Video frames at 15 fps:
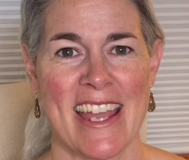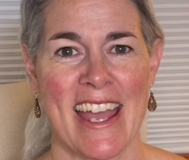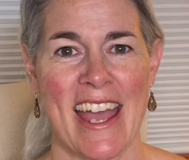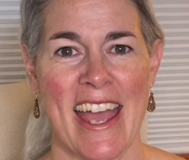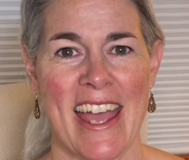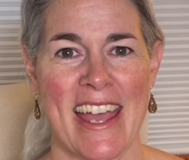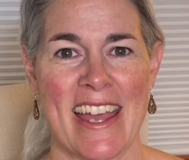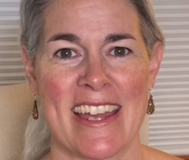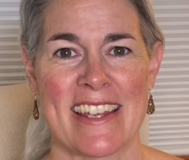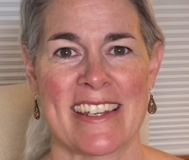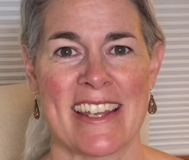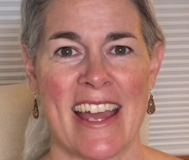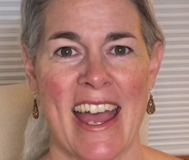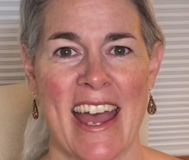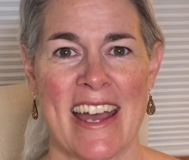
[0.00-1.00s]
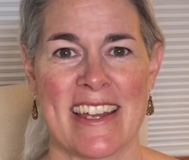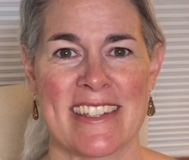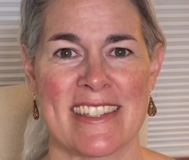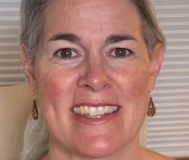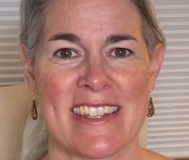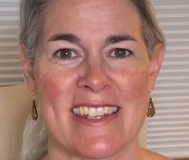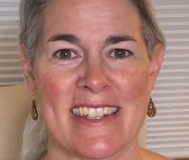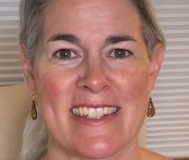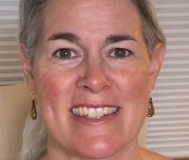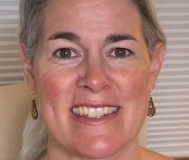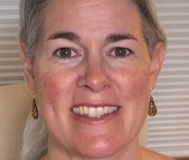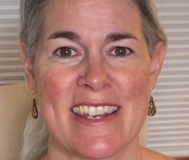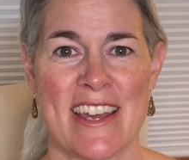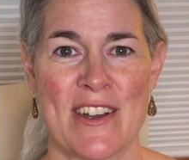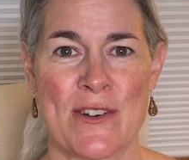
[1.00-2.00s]
and as it is
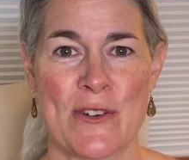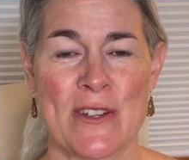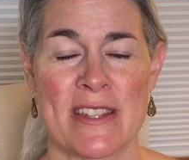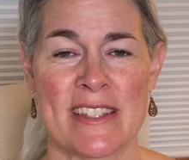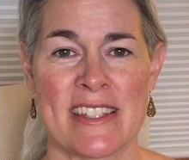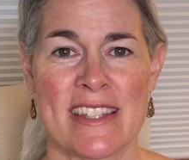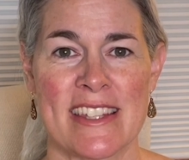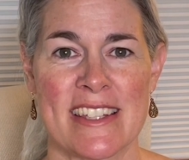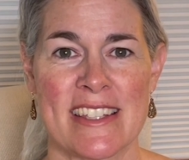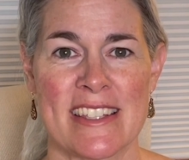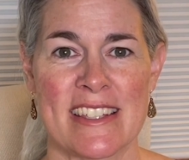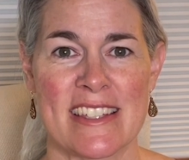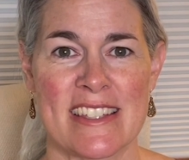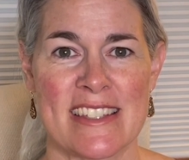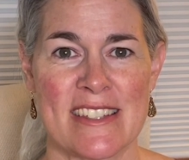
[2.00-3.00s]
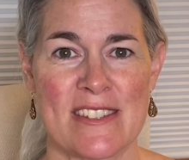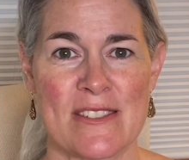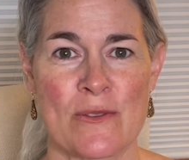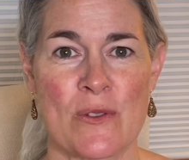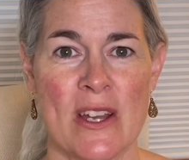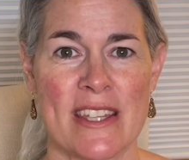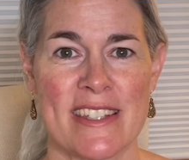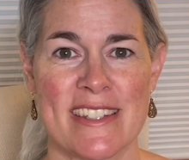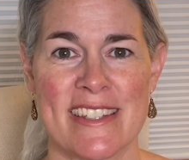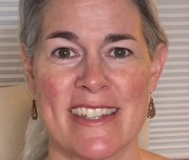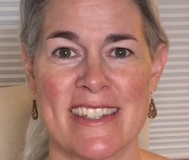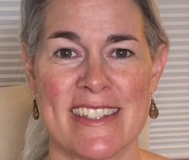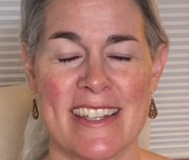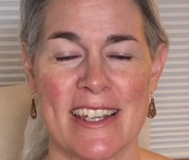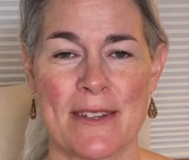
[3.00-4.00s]
now into the
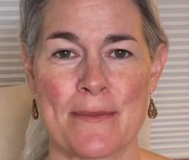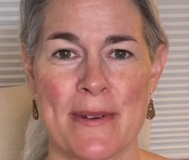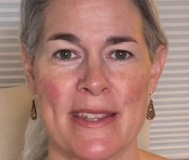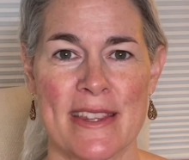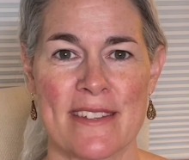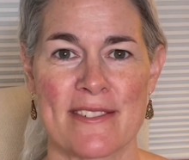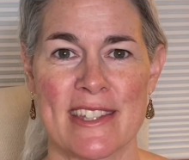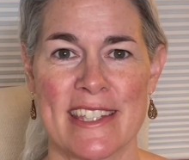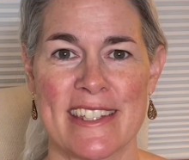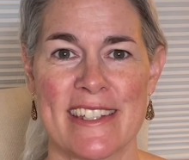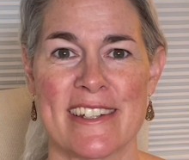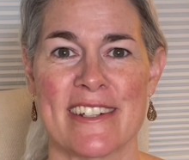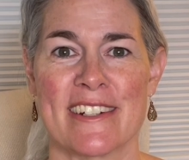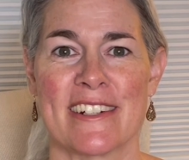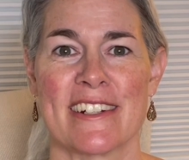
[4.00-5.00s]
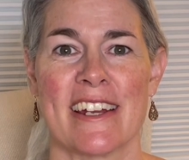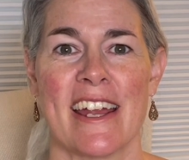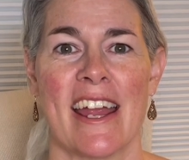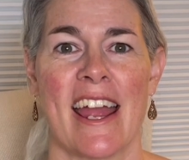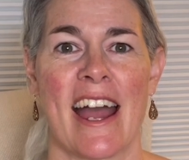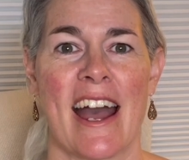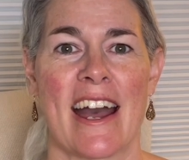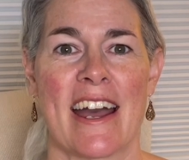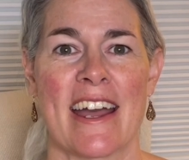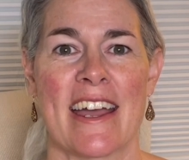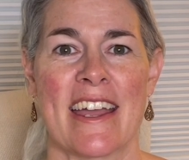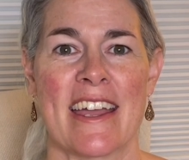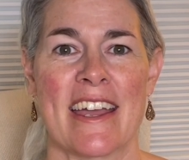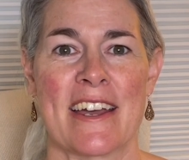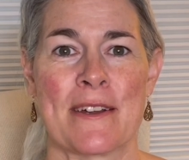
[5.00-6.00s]
second month of the year,
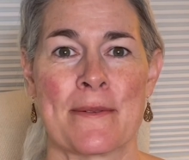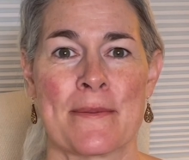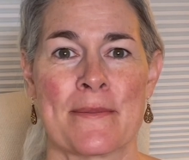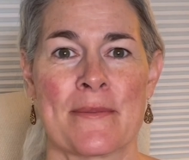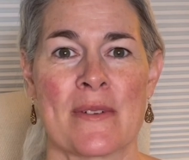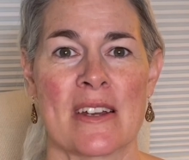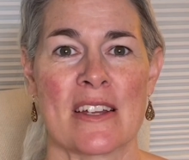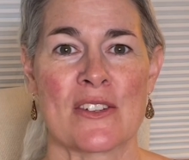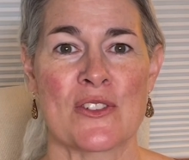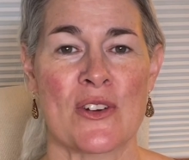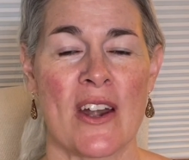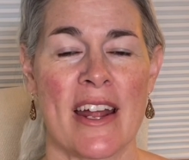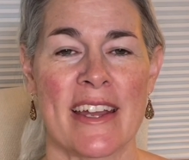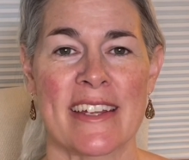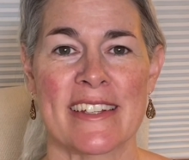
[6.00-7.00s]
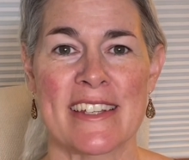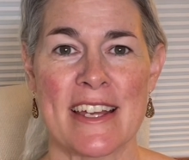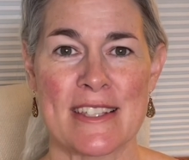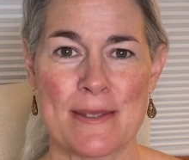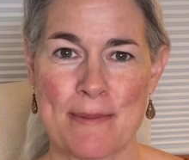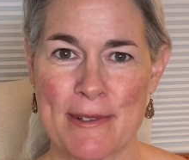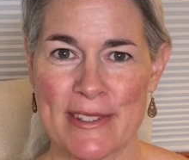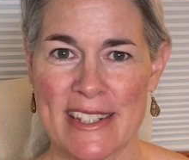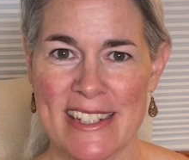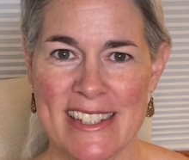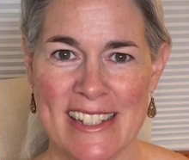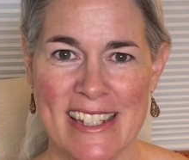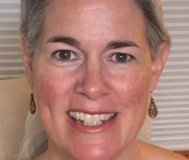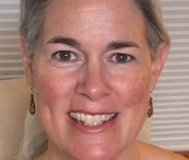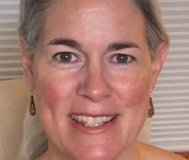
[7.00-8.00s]
I am trying desperately to
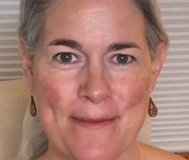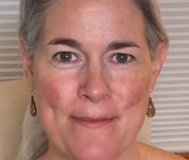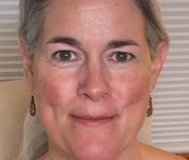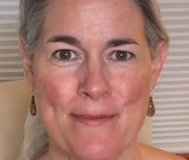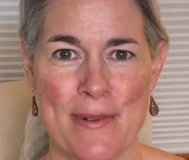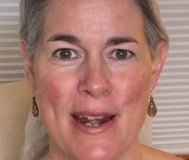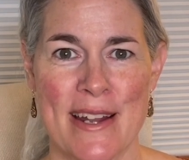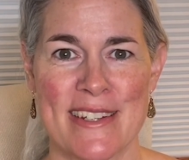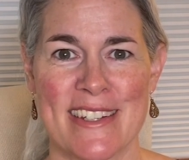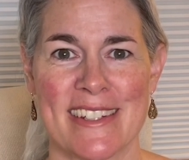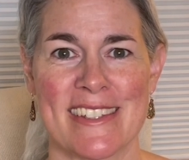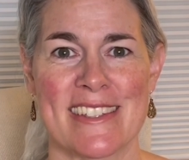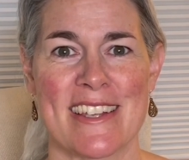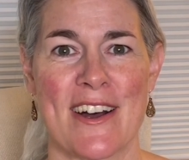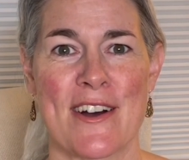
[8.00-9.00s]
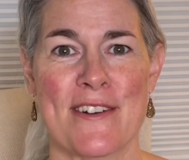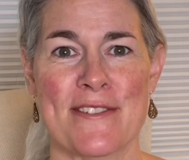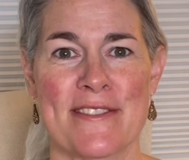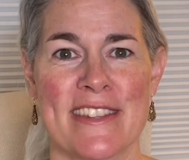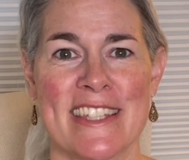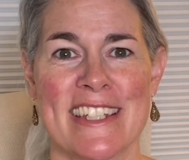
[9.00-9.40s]
get some projects off the